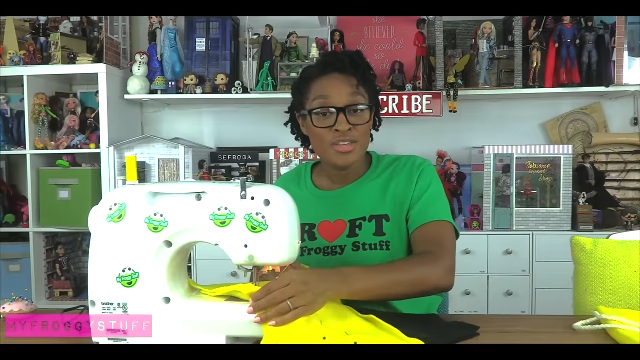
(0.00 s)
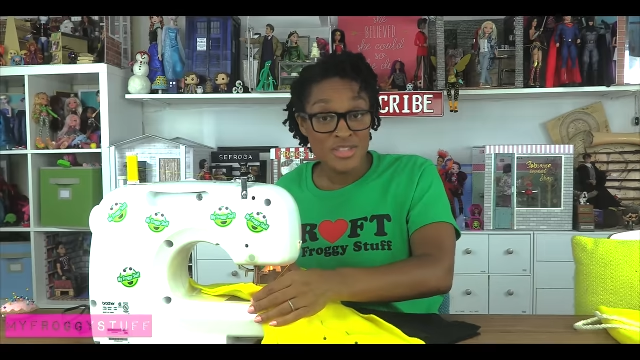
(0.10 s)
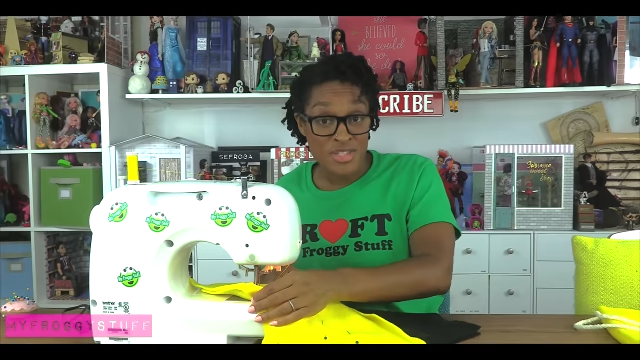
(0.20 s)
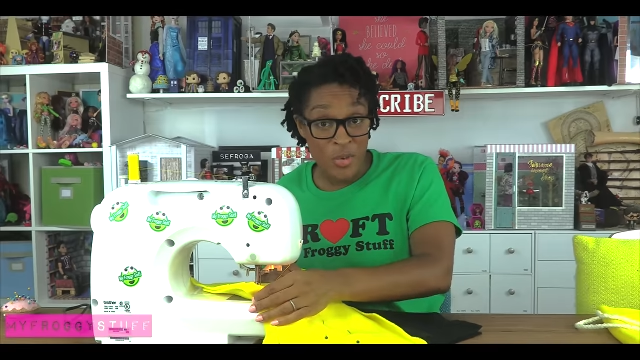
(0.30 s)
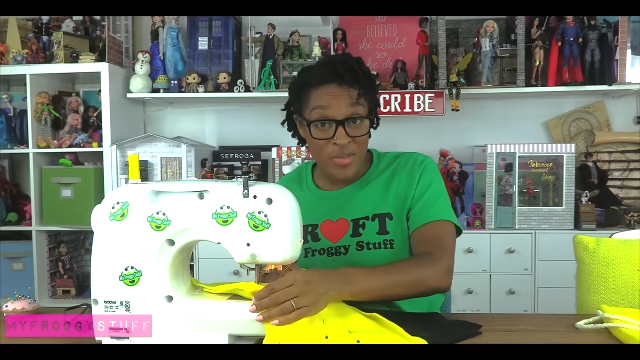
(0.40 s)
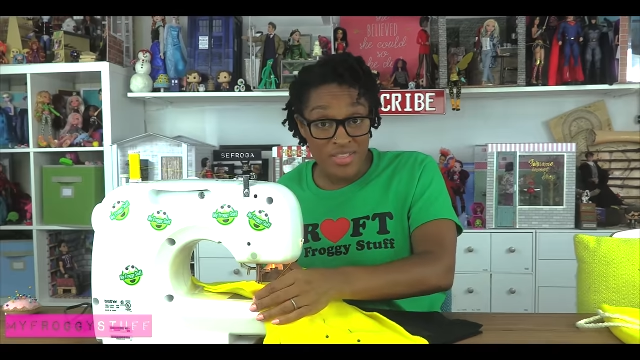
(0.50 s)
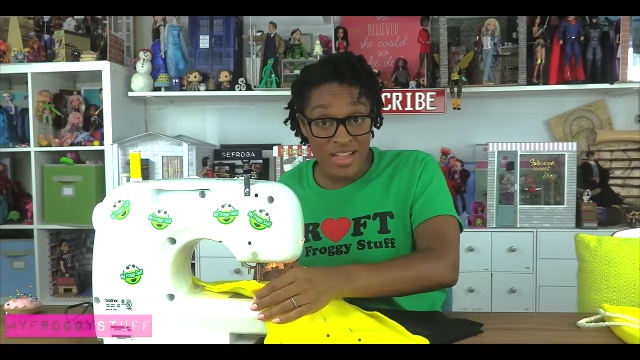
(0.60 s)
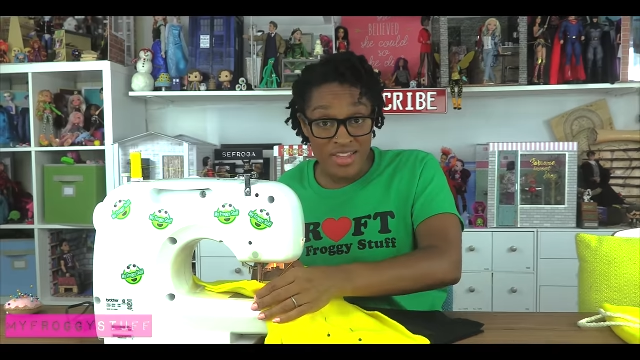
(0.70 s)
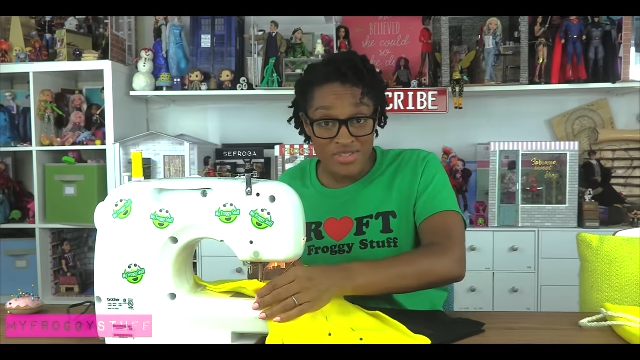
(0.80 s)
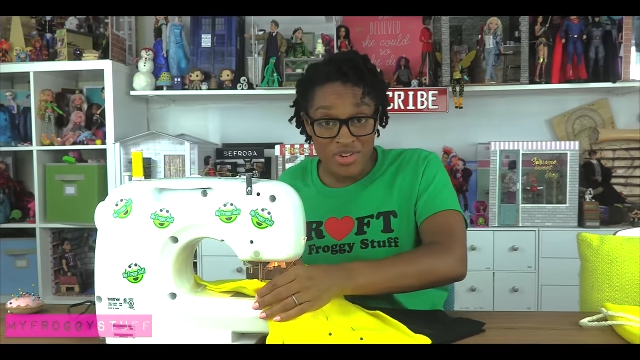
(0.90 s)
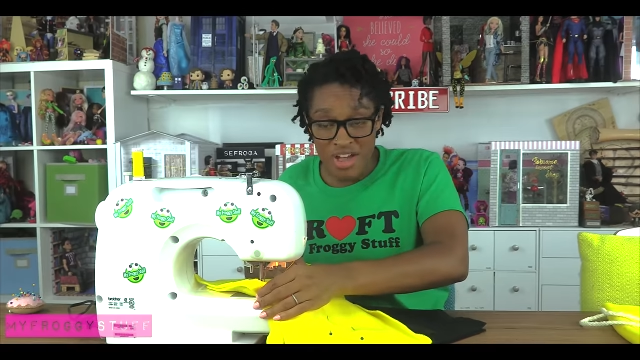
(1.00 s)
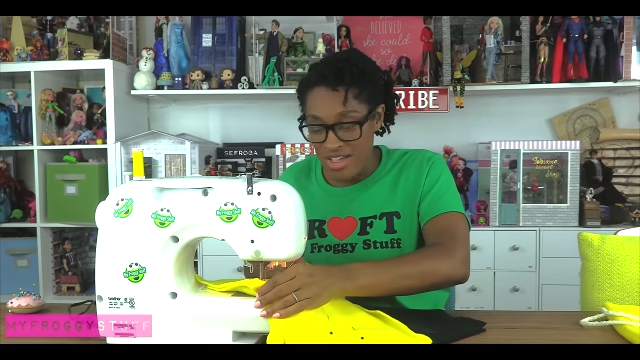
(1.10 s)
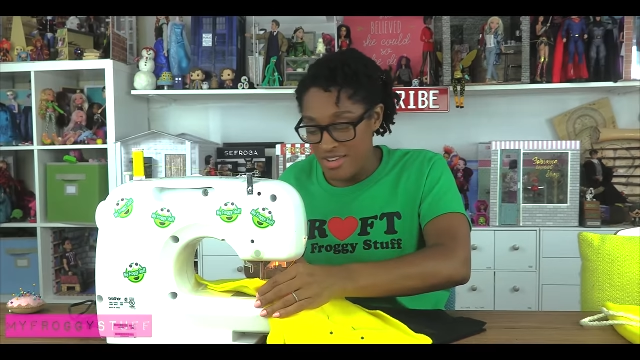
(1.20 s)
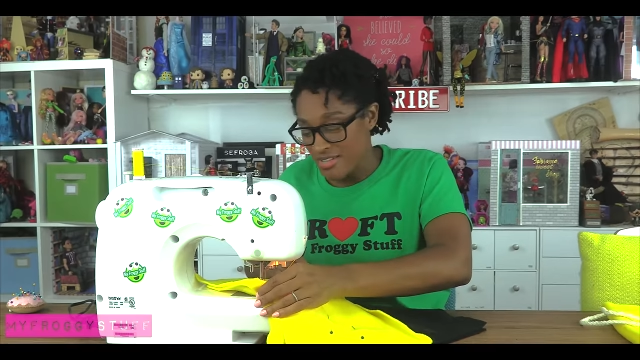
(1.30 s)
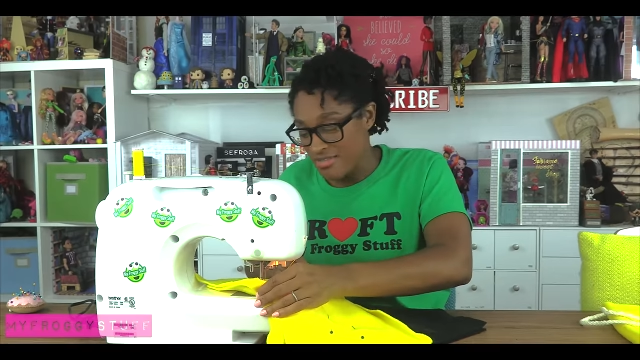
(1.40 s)
sew on the line
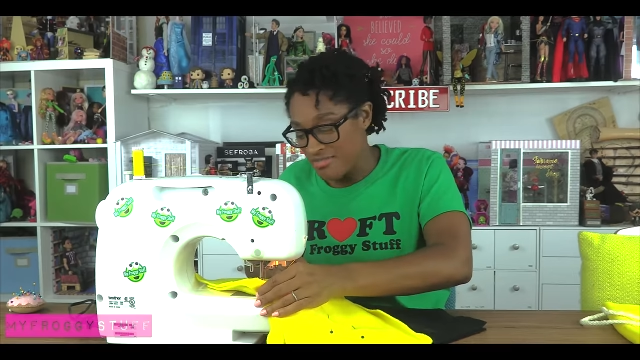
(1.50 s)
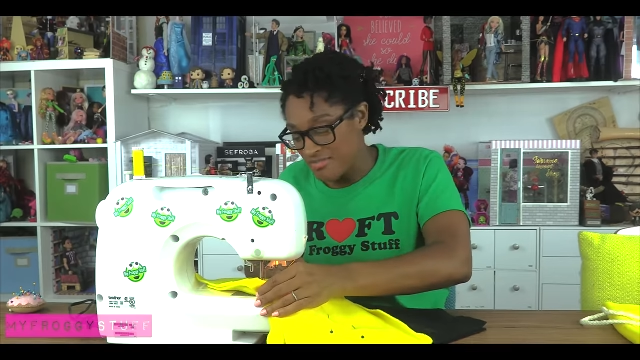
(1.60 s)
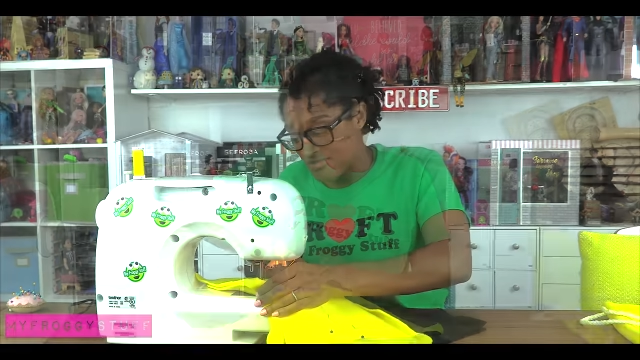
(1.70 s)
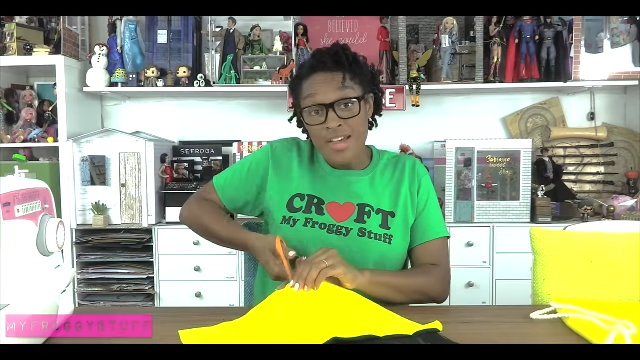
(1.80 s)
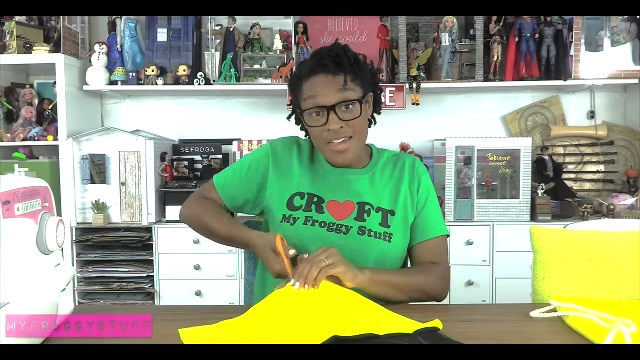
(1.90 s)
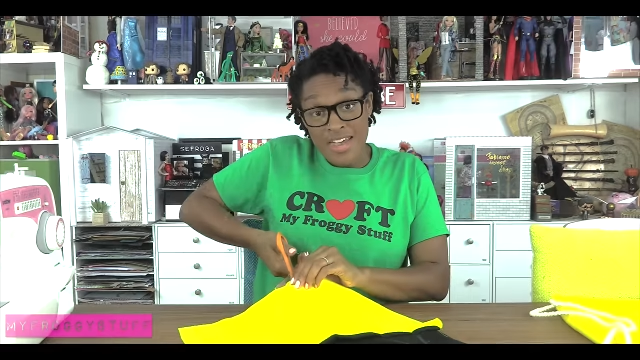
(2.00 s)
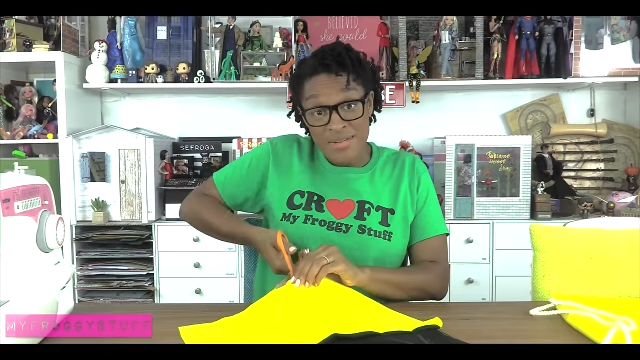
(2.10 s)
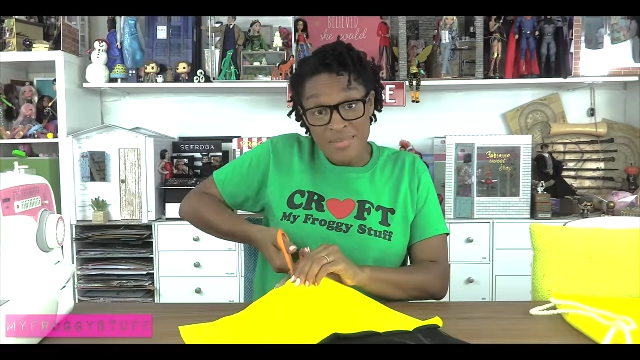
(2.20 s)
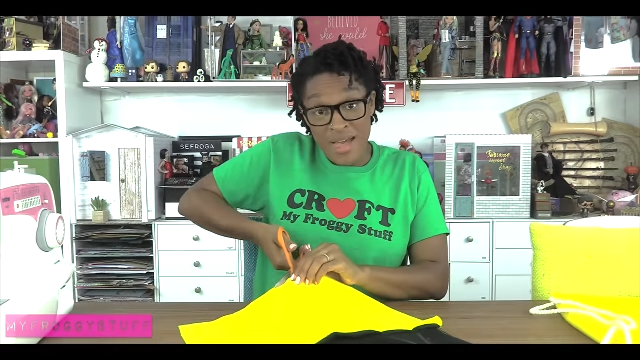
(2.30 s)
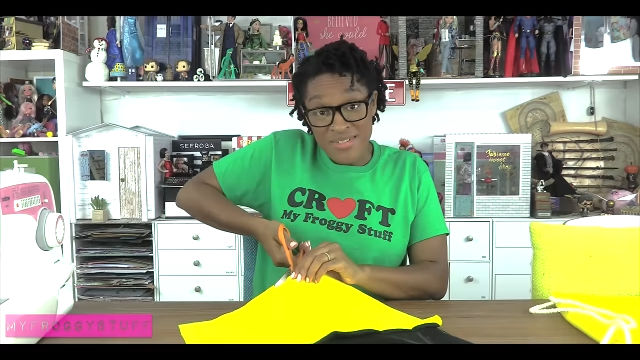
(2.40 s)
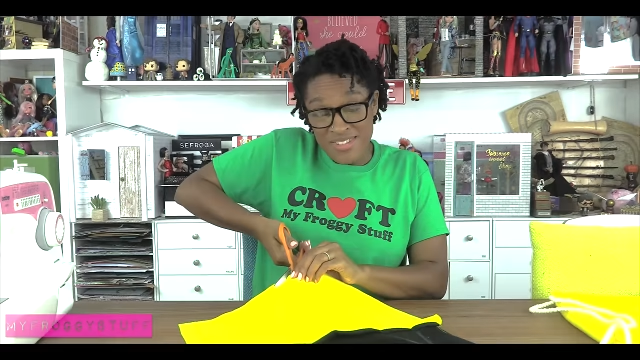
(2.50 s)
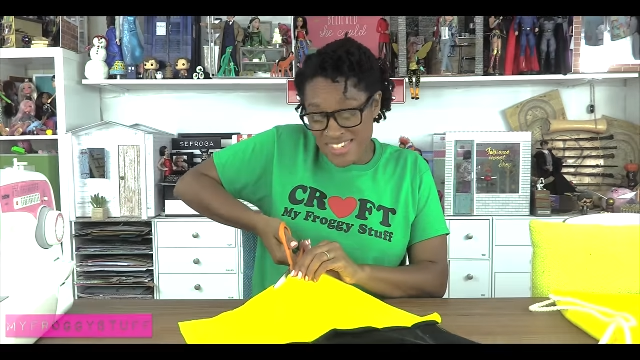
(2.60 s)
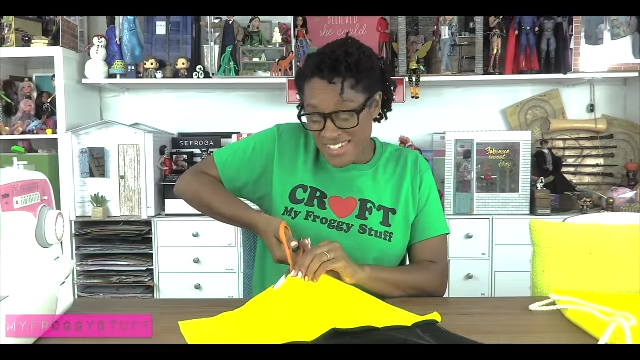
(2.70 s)
drawn, cut them out,